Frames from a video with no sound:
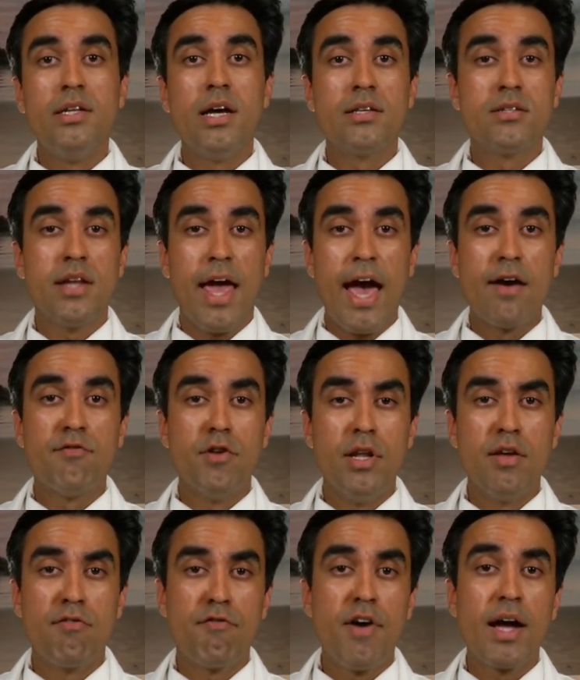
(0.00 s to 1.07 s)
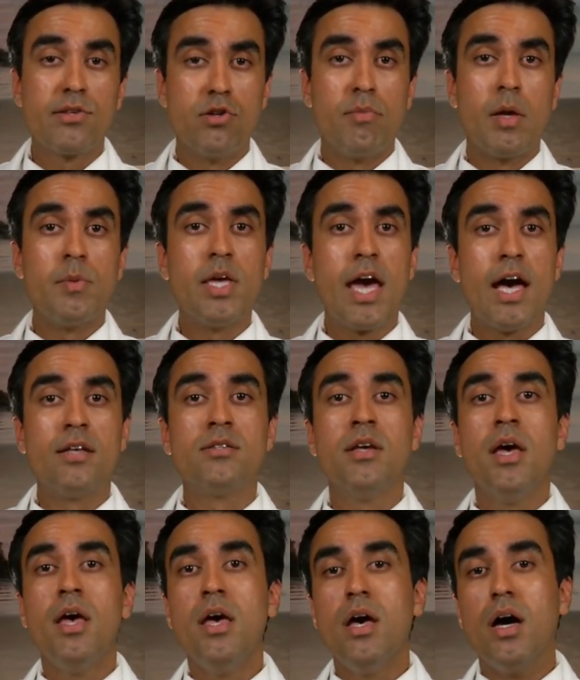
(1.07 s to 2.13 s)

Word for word: that doesn't have an effect or maybe has